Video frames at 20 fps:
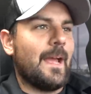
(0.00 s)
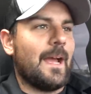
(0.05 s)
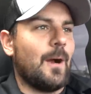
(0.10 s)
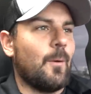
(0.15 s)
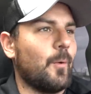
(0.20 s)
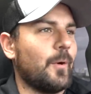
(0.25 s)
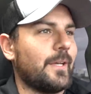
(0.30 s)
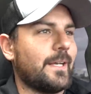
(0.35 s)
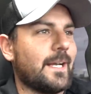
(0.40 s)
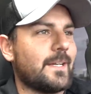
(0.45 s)
I
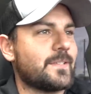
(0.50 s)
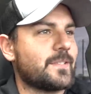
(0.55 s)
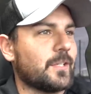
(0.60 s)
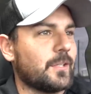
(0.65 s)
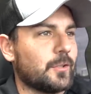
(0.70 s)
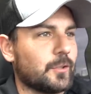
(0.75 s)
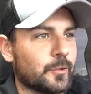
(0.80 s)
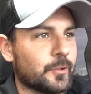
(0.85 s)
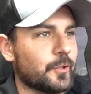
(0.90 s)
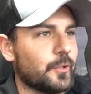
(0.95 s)
want you guys
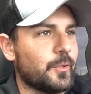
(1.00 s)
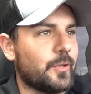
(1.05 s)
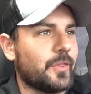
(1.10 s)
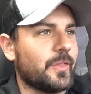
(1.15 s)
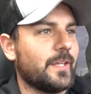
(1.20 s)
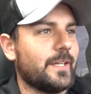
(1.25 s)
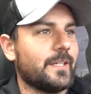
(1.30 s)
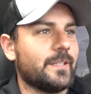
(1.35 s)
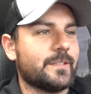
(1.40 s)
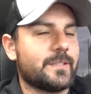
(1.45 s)
to learn new
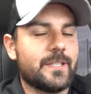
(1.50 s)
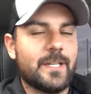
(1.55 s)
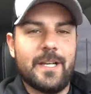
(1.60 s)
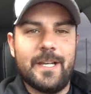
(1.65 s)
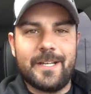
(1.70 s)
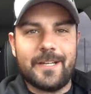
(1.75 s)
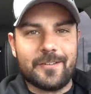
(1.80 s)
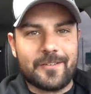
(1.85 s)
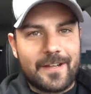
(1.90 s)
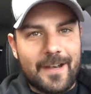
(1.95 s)
things.
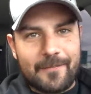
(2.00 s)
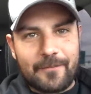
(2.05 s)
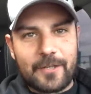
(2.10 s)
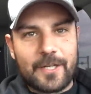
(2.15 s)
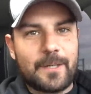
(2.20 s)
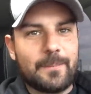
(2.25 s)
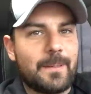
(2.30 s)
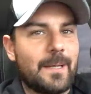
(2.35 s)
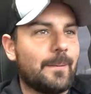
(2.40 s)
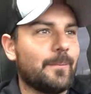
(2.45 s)
You're never
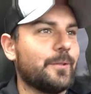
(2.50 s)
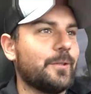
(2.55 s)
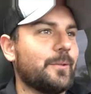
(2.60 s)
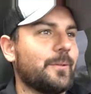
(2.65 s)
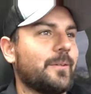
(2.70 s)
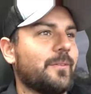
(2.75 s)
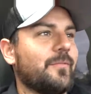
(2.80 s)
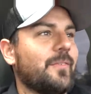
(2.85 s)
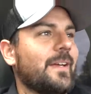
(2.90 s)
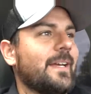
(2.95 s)
going to be able
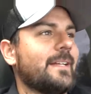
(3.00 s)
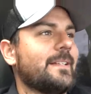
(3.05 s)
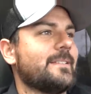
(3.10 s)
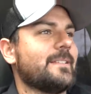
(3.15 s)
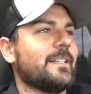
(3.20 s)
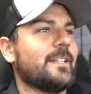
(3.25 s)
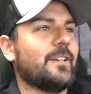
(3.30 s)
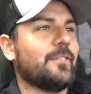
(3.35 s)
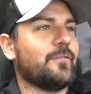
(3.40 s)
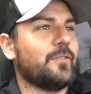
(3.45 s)
to
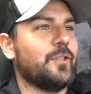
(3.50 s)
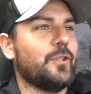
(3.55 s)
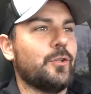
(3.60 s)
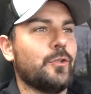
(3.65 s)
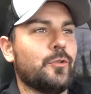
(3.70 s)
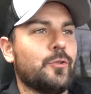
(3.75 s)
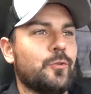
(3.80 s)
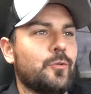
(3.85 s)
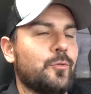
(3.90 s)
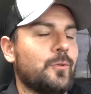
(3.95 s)
advance if
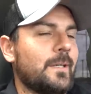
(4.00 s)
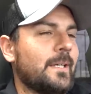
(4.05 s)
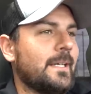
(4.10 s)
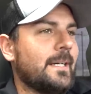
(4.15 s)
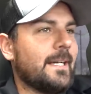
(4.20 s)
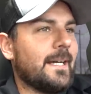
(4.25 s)
you